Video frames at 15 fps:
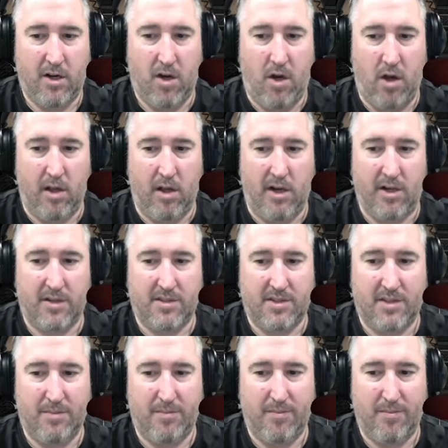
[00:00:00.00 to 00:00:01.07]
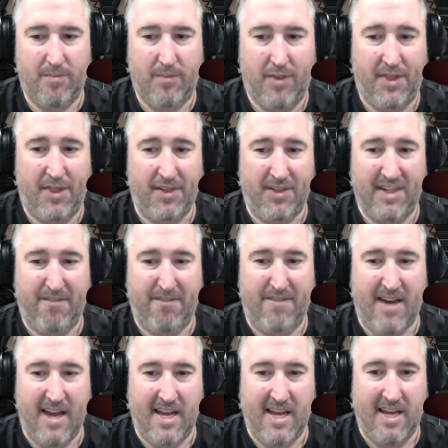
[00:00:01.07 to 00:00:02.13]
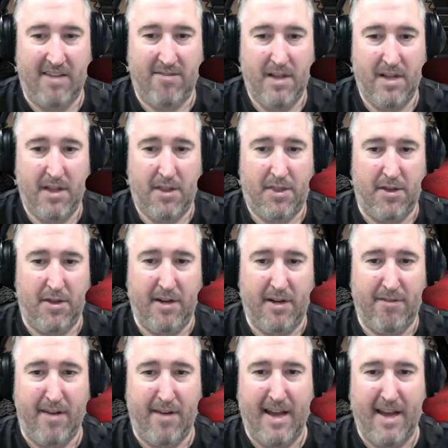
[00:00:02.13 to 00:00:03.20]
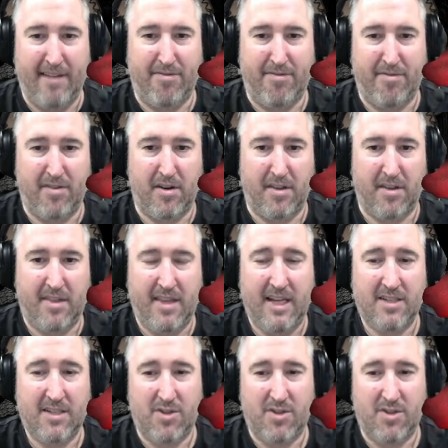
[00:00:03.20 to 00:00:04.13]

call it 35 for things.